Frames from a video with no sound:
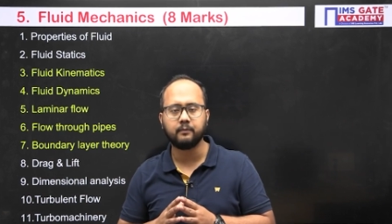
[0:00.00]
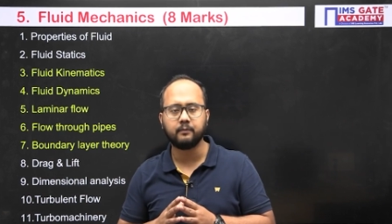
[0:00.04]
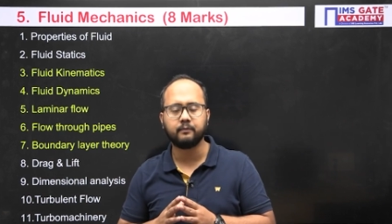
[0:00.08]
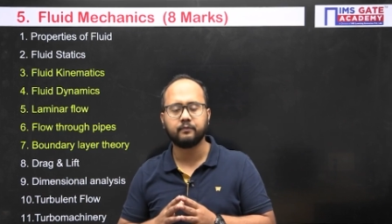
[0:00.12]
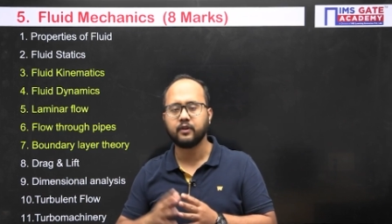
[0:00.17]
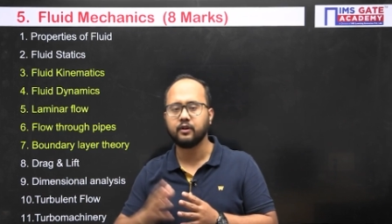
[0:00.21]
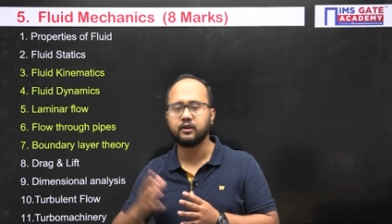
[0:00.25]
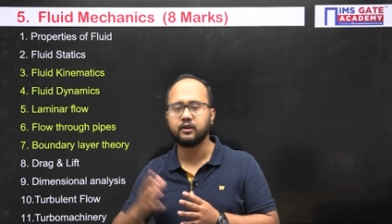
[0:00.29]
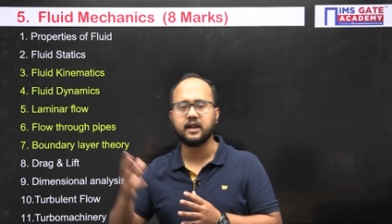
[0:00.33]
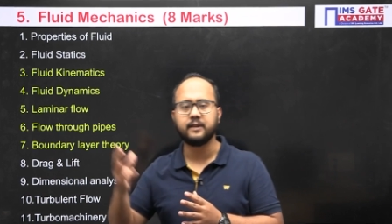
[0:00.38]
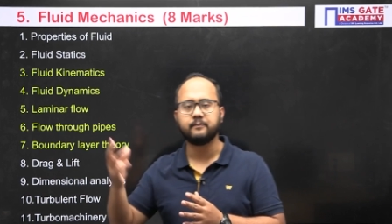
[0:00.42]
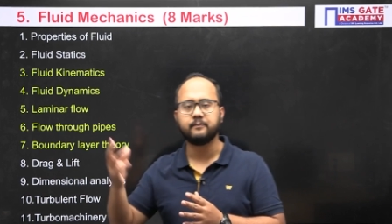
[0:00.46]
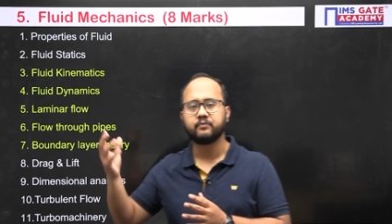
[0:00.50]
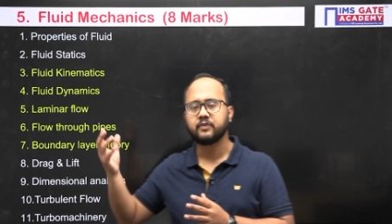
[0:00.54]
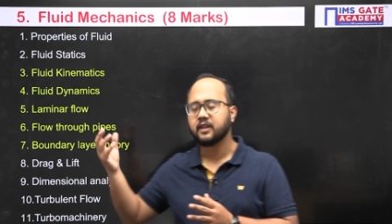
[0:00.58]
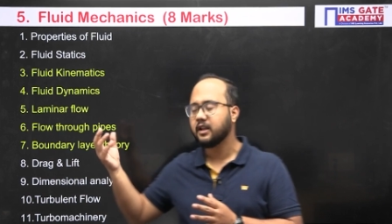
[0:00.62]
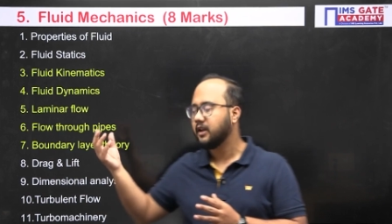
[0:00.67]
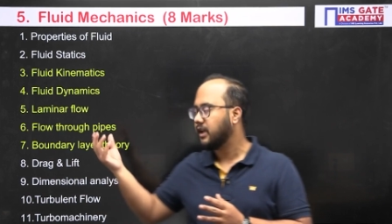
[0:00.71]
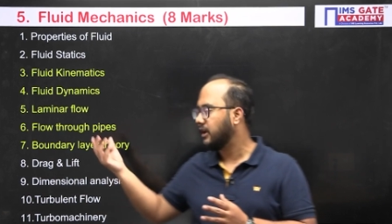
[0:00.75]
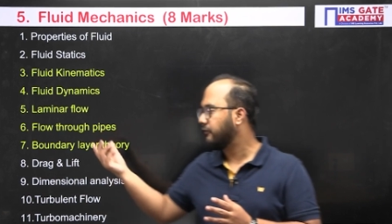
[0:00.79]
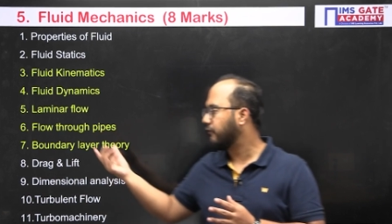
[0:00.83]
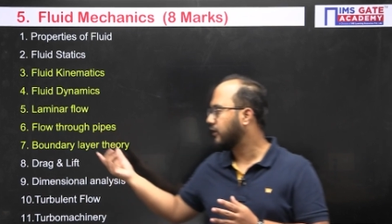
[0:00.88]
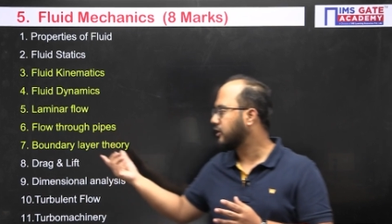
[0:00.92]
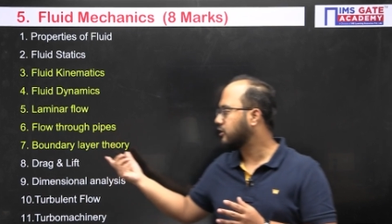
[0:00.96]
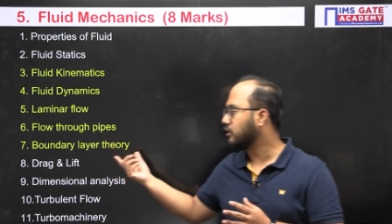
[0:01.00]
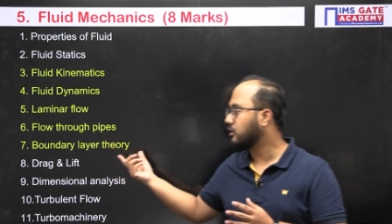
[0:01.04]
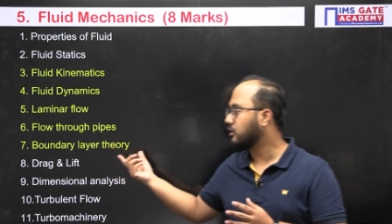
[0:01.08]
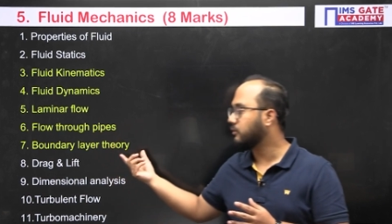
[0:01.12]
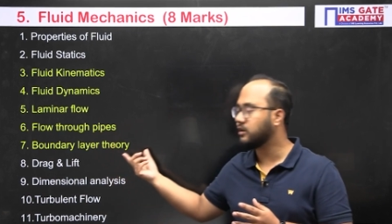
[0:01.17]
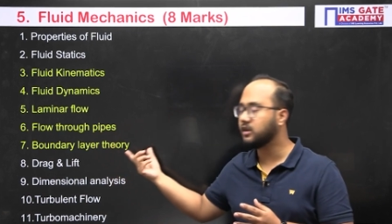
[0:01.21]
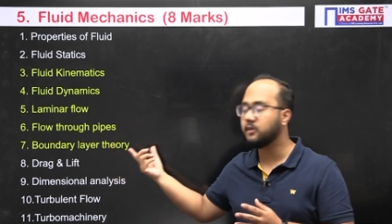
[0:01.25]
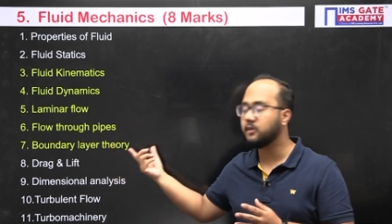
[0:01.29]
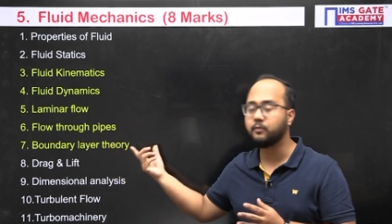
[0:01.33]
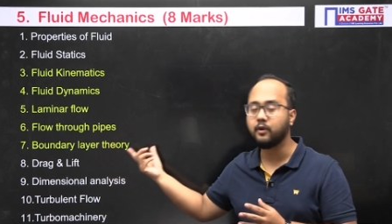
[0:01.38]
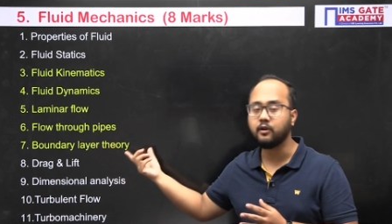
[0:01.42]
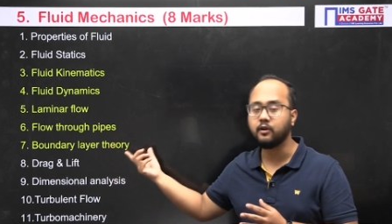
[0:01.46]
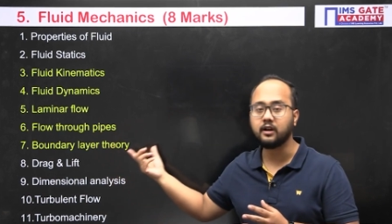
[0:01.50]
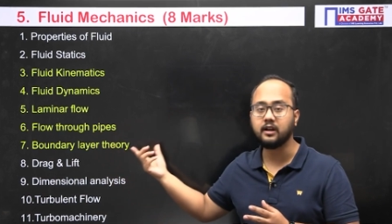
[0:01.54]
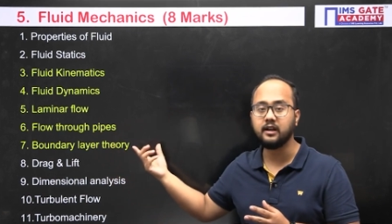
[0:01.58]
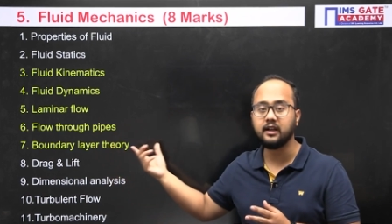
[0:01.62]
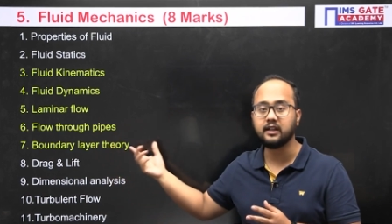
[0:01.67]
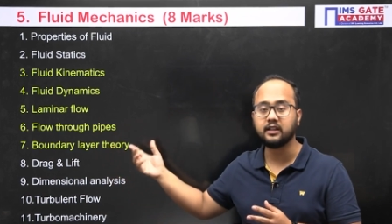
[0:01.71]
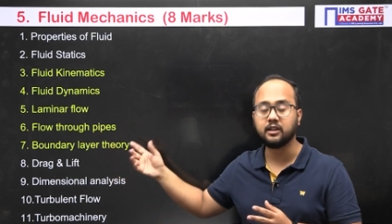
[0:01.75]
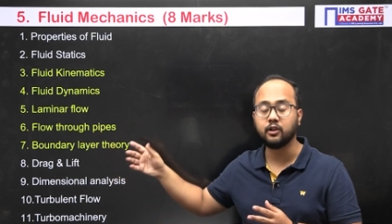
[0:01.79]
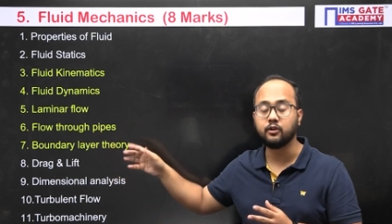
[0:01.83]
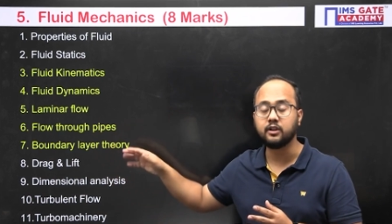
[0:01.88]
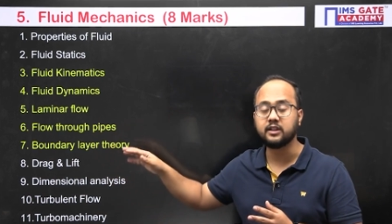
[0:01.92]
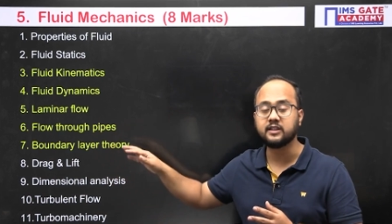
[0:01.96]
Okay, if I talk about the boundary layer
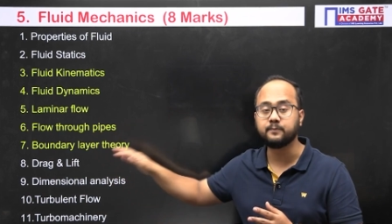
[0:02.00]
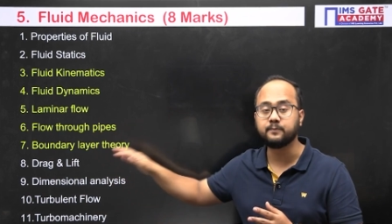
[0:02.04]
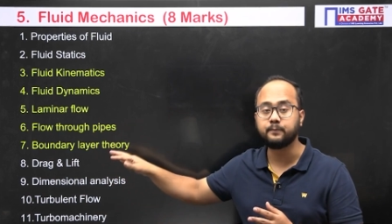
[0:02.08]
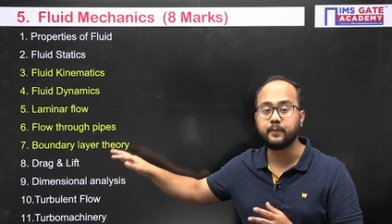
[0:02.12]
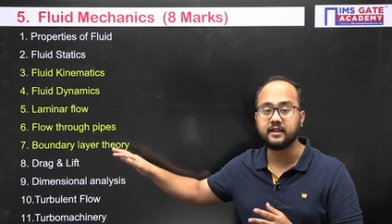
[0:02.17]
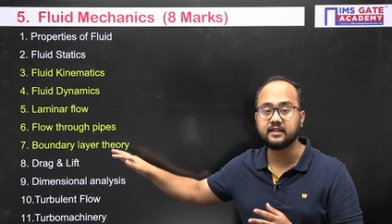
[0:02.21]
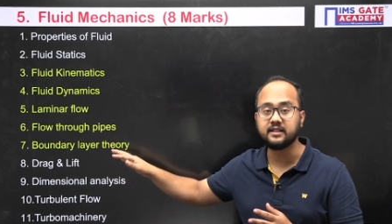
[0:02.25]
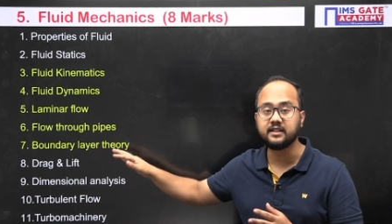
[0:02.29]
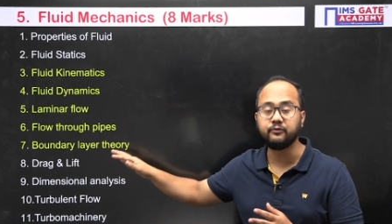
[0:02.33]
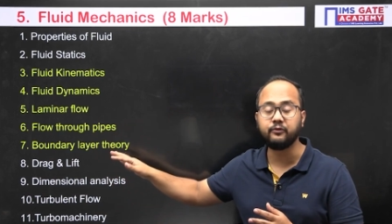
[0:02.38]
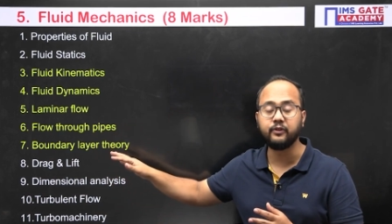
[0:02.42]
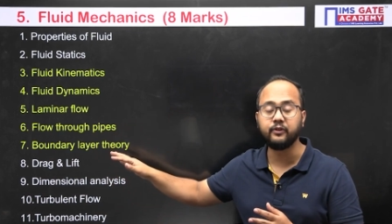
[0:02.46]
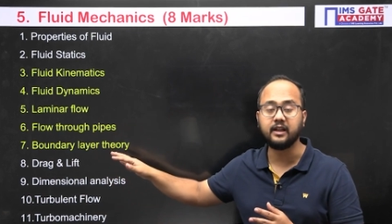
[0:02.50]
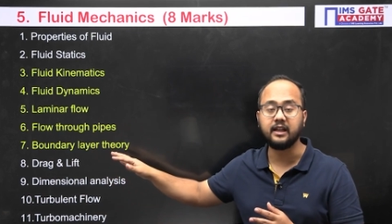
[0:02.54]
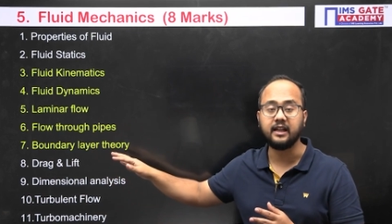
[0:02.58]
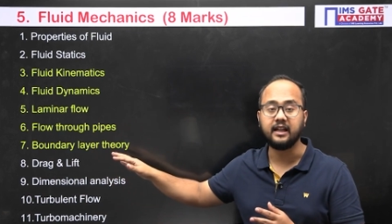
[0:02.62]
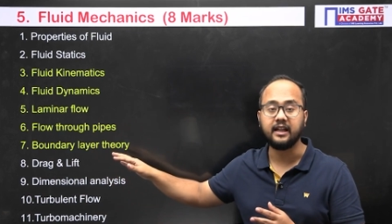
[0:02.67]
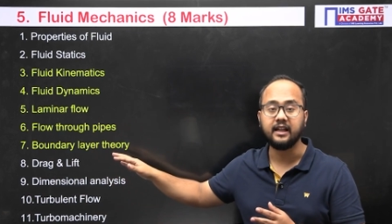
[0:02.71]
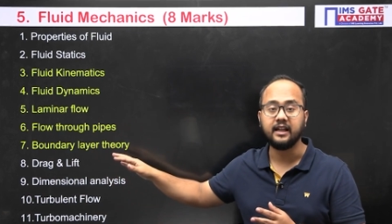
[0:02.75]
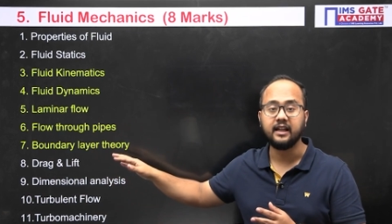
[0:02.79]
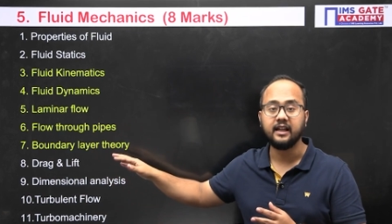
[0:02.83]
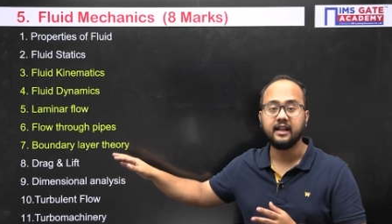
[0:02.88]
theory, specifically